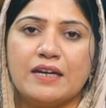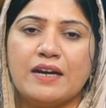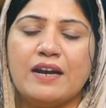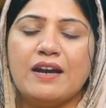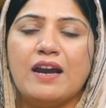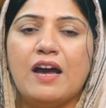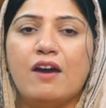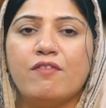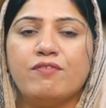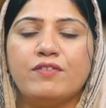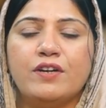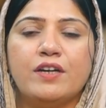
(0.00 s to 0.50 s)
And
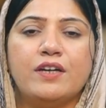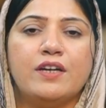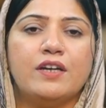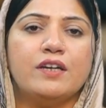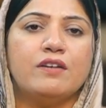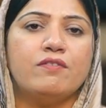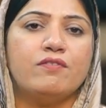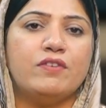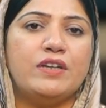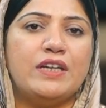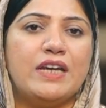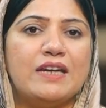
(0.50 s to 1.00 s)
after
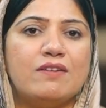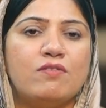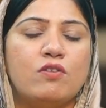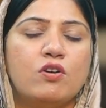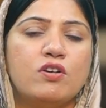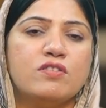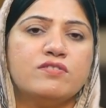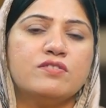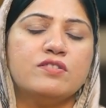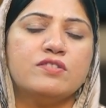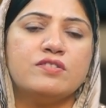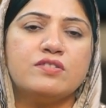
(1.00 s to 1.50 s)
that, we have
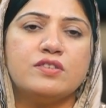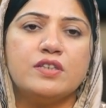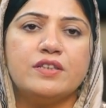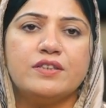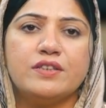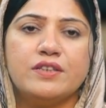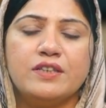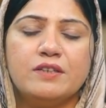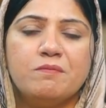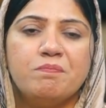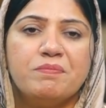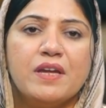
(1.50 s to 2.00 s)
also
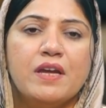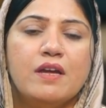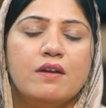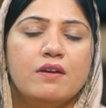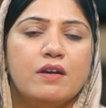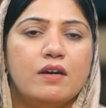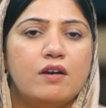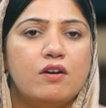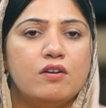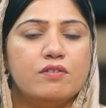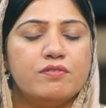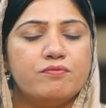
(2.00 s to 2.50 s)
studied
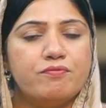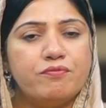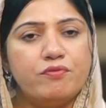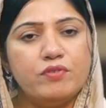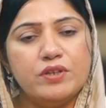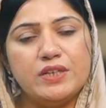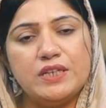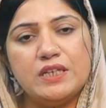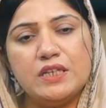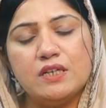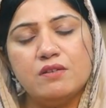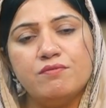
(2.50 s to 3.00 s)
of
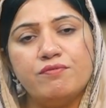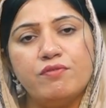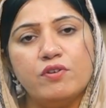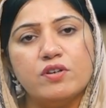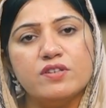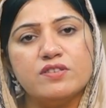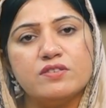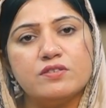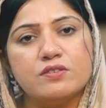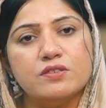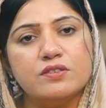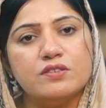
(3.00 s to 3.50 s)
E.M.
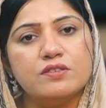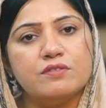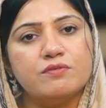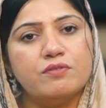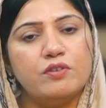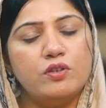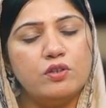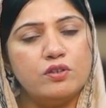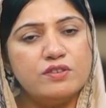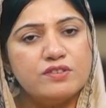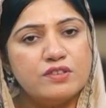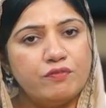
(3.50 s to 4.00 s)
Foster's
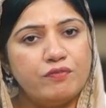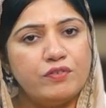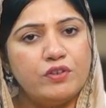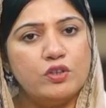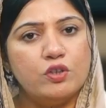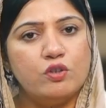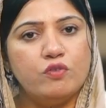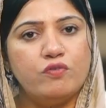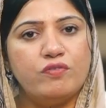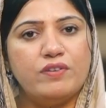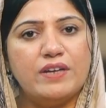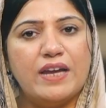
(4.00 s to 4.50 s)
philosophy
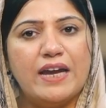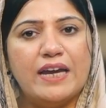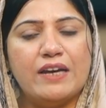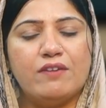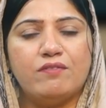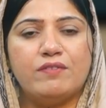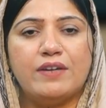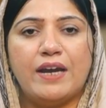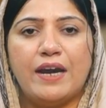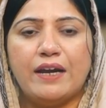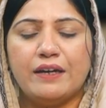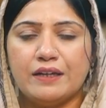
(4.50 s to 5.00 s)
of life
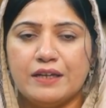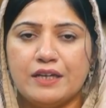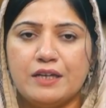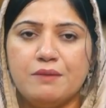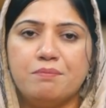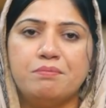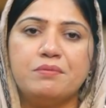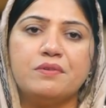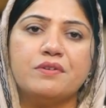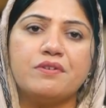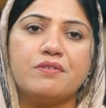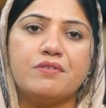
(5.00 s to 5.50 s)
that he
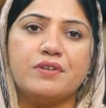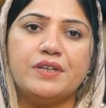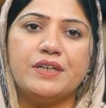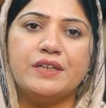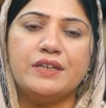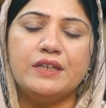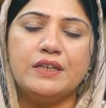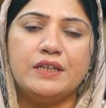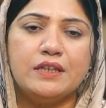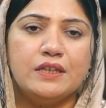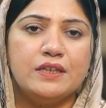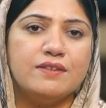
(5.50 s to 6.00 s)
portrayed
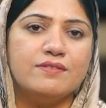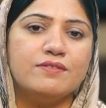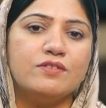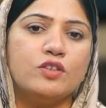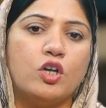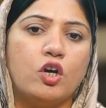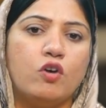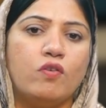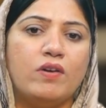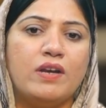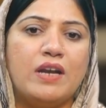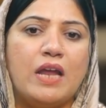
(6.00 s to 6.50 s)
in his
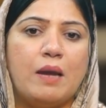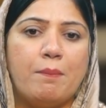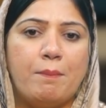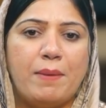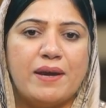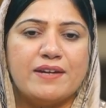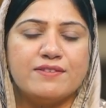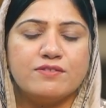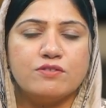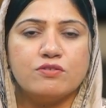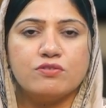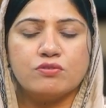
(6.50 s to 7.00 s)
novel A
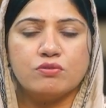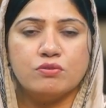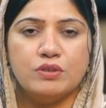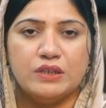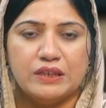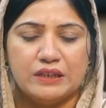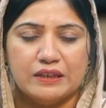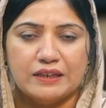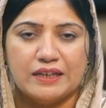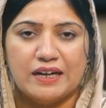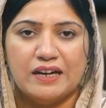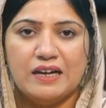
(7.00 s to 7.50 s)
Passage to
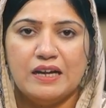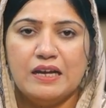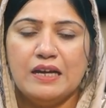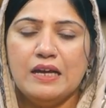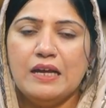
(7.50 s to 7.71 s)
India.